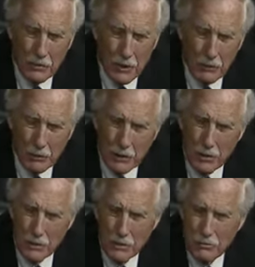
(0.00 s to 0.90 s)
That
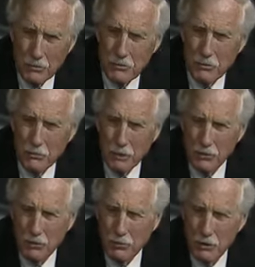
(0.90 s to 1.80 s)
relationship seems to be
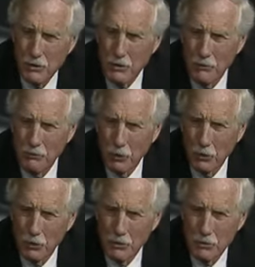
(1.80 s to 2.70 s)
one step
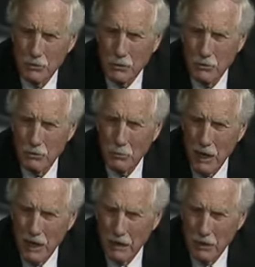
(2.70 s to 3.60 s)
forward and two steps
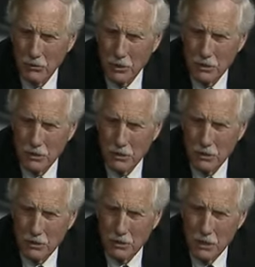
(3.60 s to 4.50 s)
back in recent
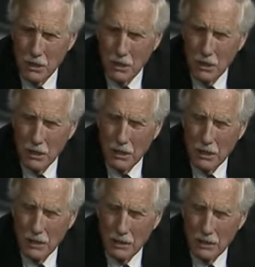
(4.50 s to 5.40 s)
years.
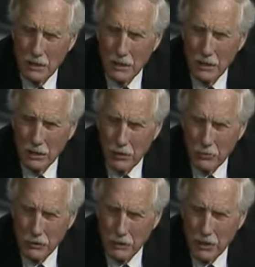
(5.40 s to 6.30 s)
And I
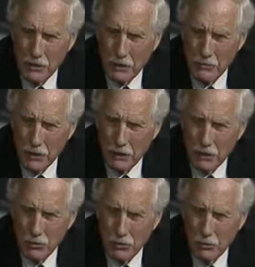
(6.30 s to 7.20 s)
hope that that's something
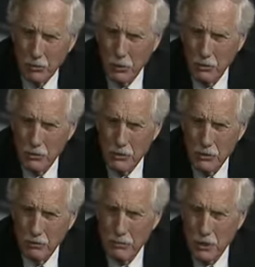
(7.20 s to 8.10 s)
that you will work with
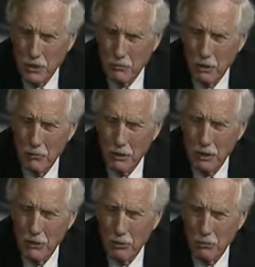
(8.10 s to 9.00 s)
your State Department
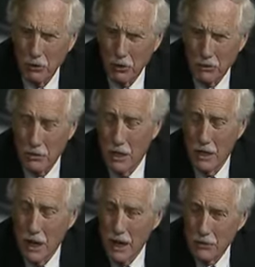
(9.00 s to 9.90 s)
counterparts
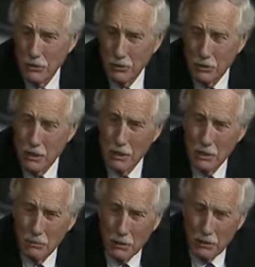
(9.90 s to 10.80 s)
and your
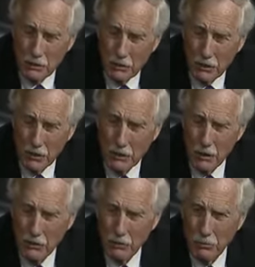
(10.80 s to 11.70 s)
military
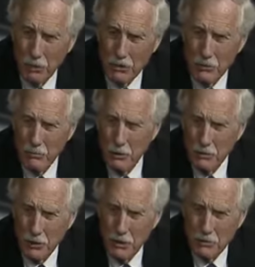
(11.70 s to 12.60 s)
counterparts in
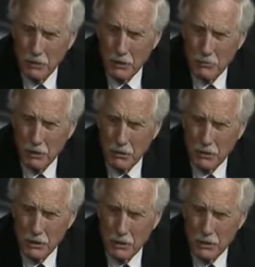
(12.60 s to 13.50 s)
both countries,
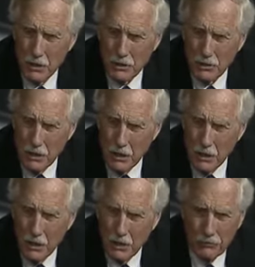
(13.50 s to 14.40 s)
because I think that's
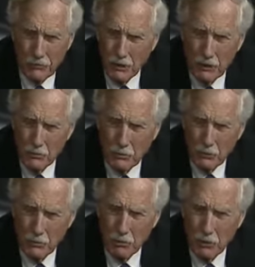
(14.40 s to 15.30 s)
a very
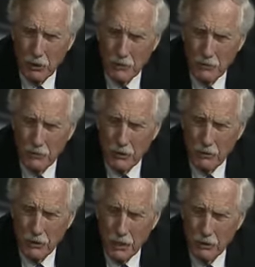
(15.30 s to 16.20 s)
important part
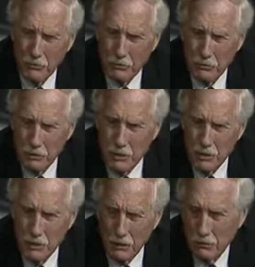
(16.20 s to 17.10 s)
of our
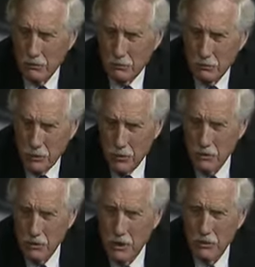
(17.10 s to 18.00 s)
strategic
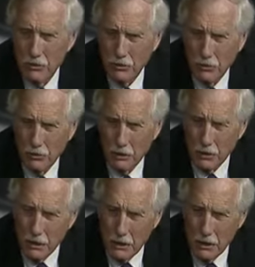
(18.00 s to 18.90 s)
position and deterrent
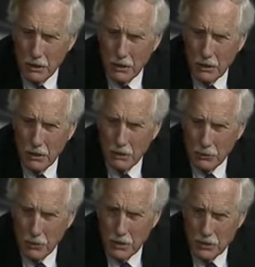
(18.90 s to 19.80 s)
in the
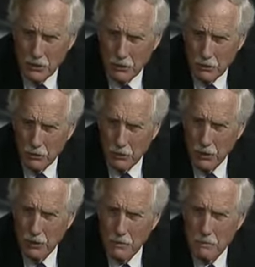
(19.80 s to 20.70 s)
region. Do you
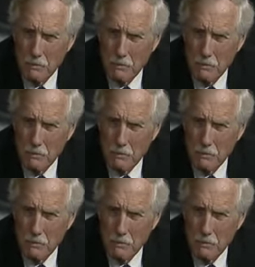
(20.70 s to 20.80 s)
agree?